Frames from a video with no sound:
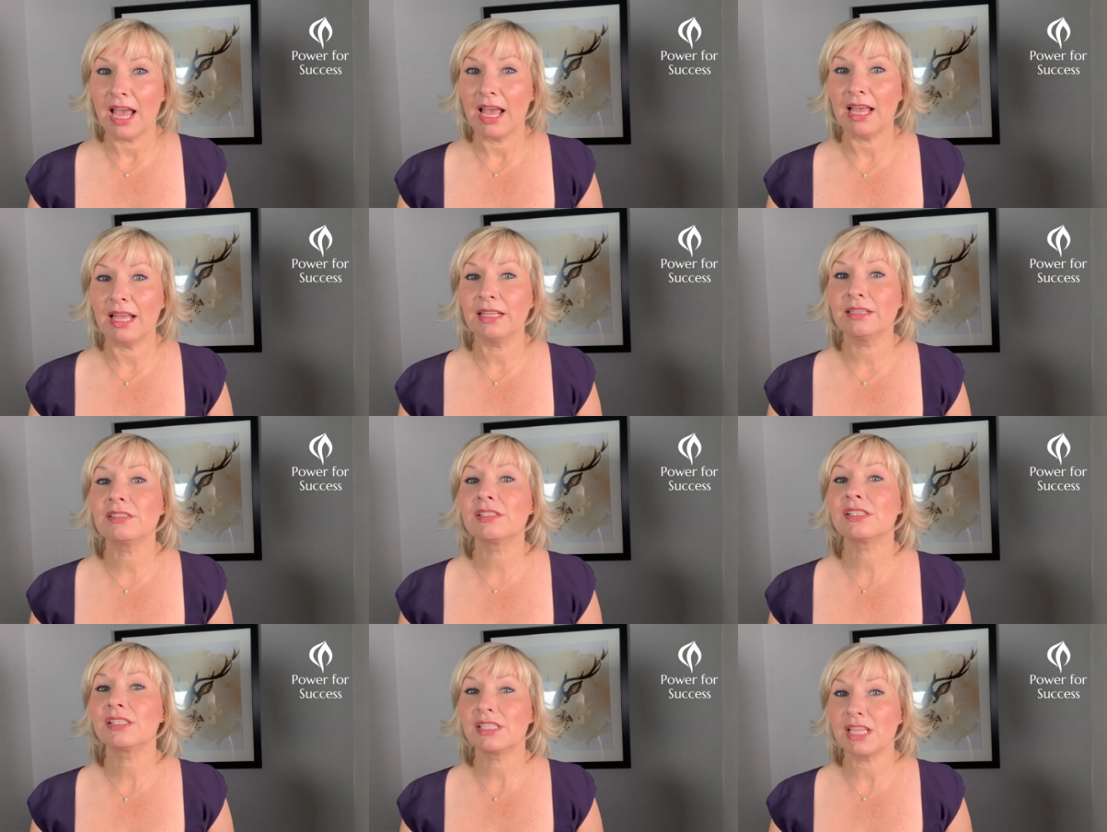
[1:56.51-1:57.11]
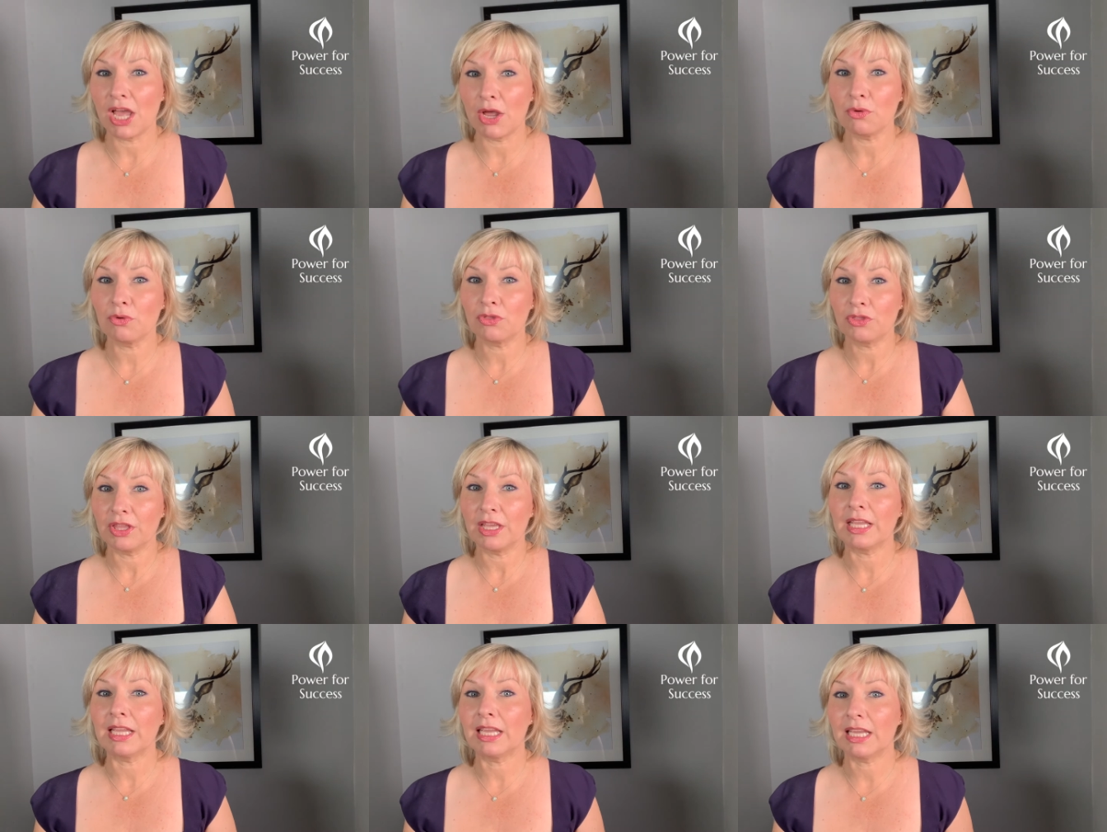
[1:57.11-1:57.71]
and so
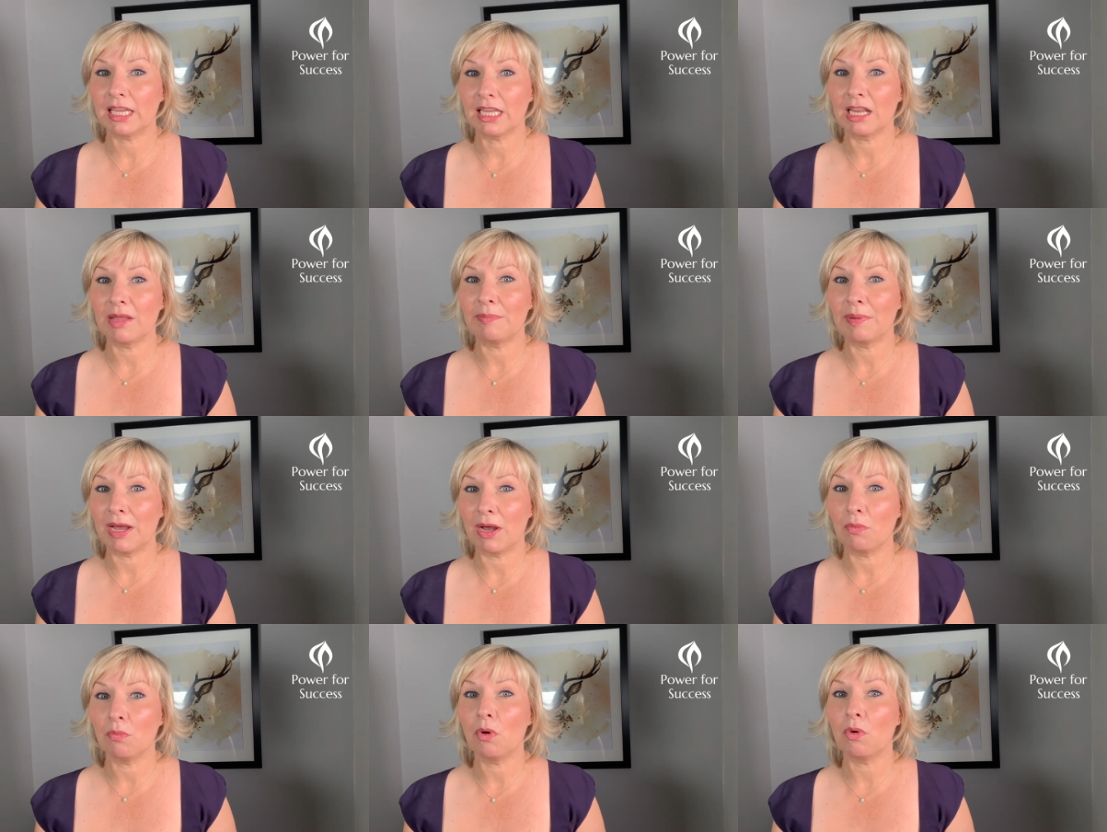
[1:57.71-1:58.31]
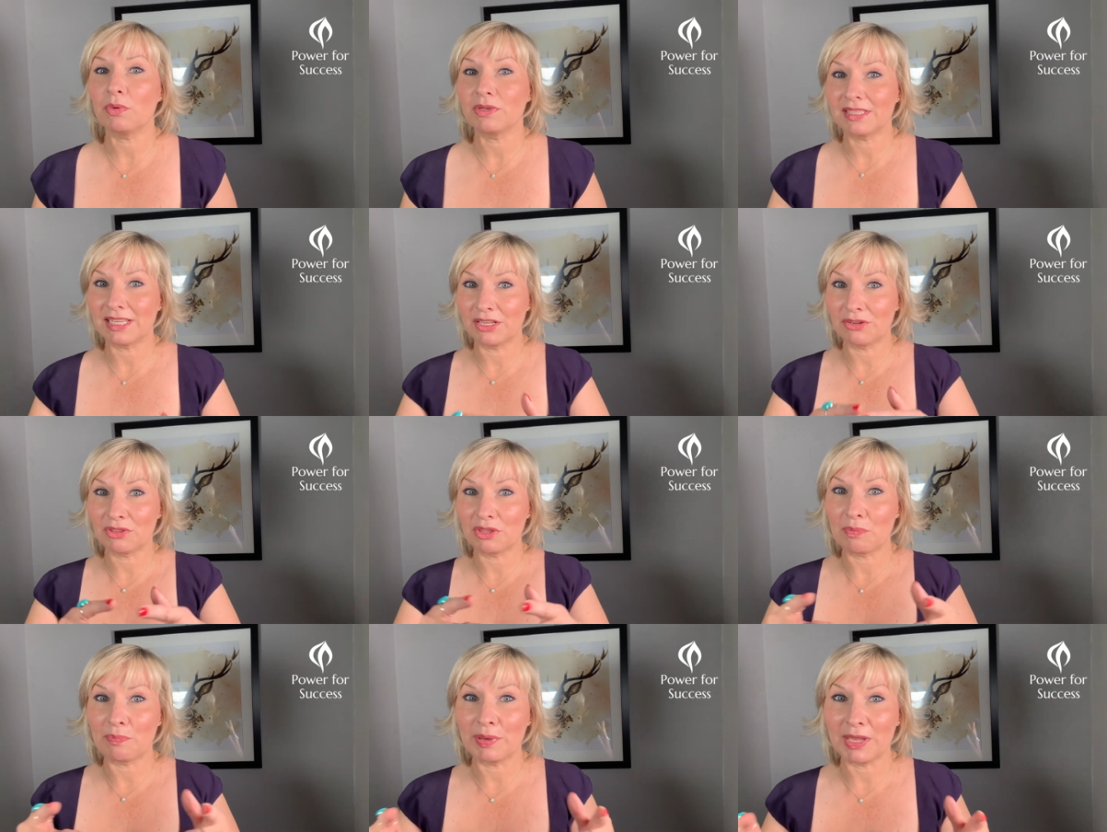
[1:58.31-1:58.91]
thinking about what was
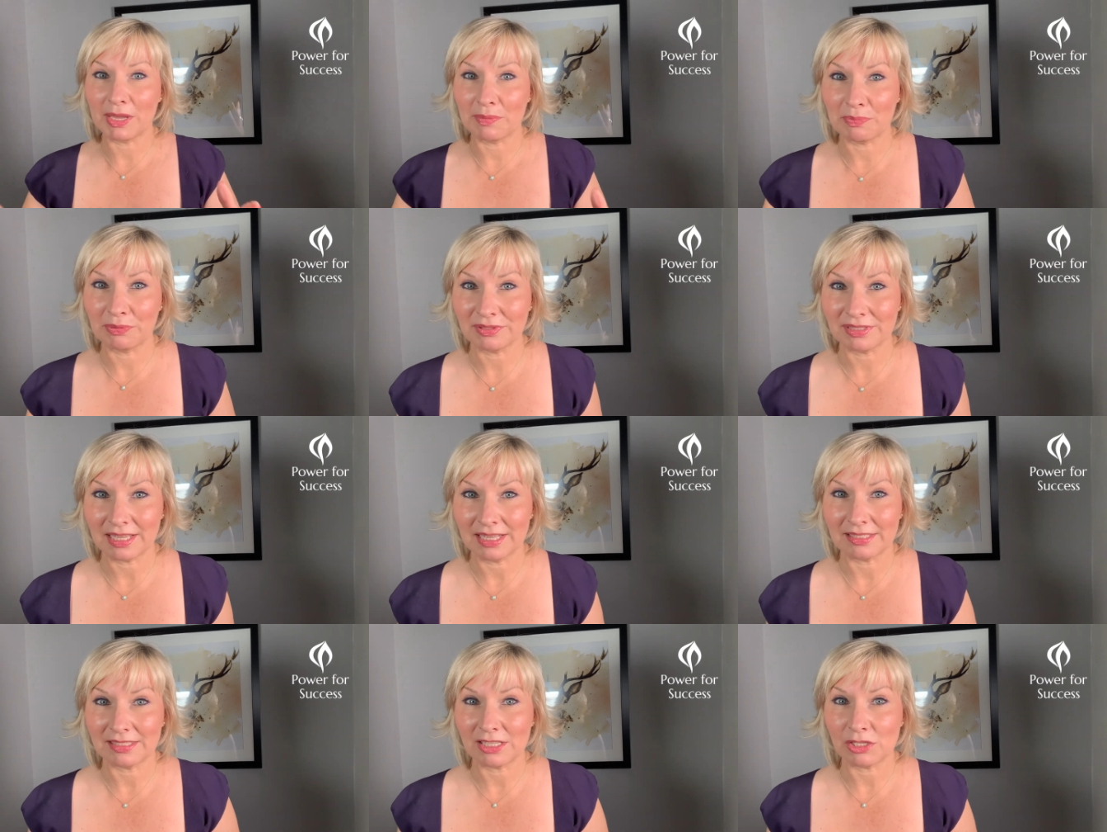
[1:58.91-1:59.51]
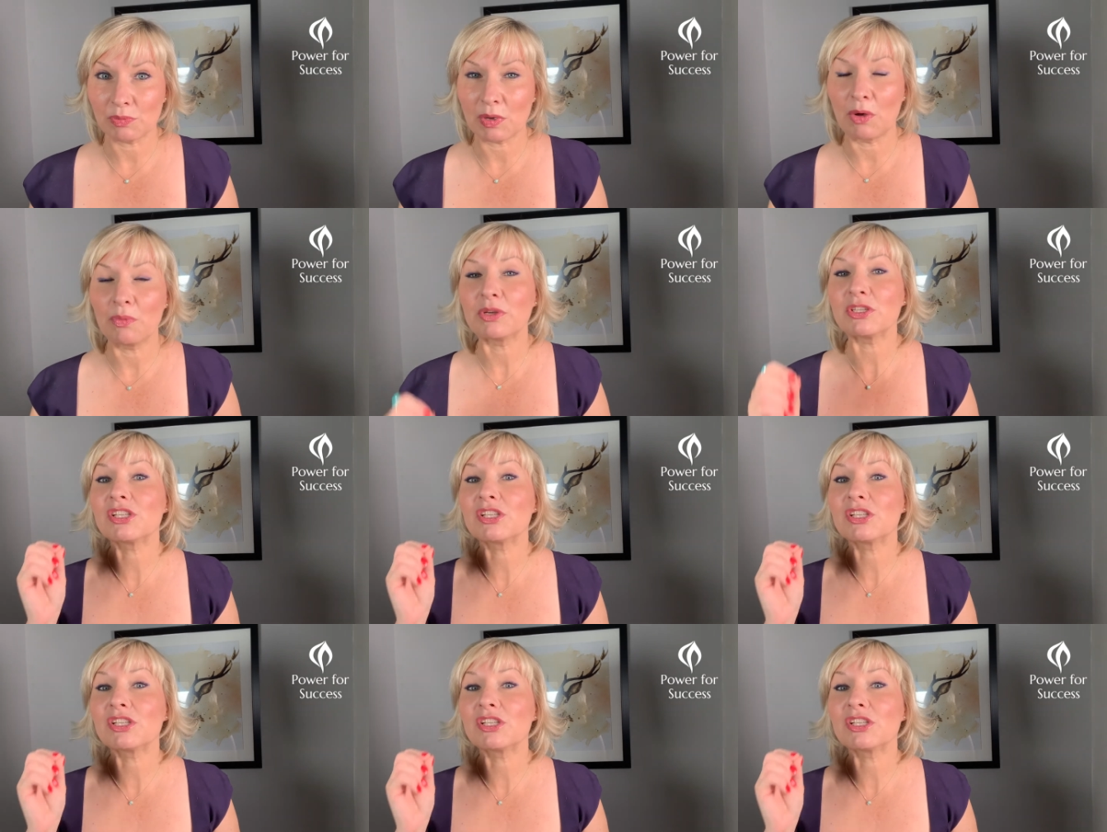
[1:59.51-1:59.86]
in other people's heads as well,